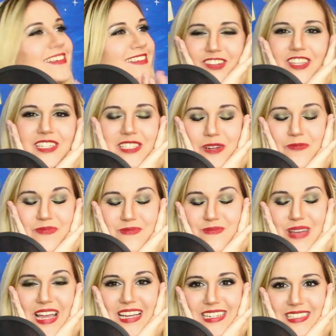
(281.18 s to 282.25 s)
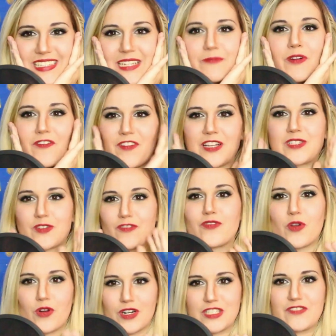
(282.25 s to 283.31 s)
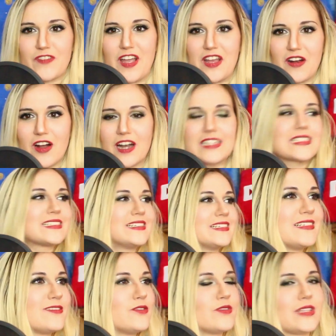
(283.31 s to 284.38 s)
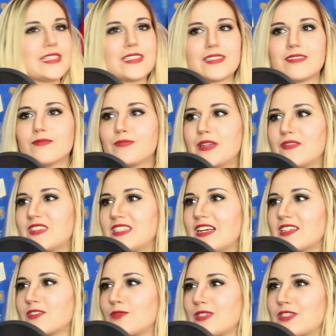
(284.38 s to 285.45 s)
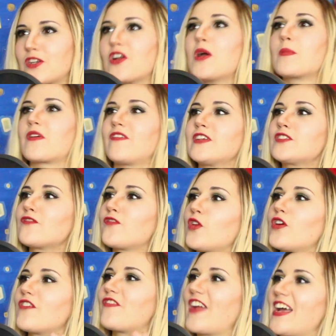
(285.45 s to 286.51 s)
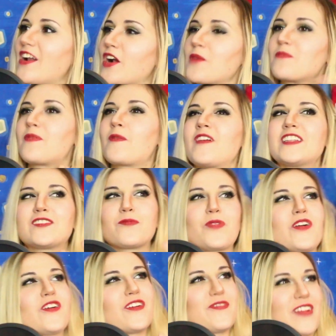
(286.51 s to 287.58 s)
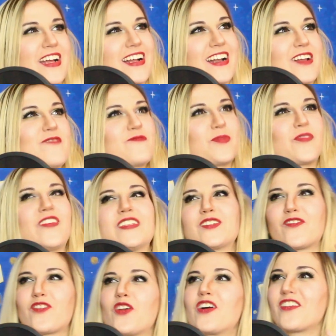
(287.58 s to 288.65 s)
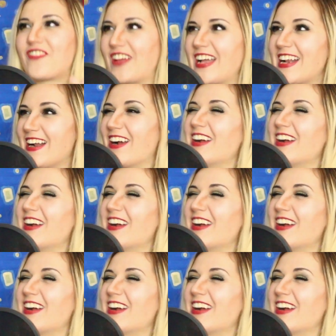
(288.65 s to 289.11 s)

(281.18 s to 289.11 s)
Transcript: for this amazing Professor Flora's fan art. Ooh, that's a bit of a tongue twister. Professor Flora fan art. Professor Flora fan art. Professor Flora fan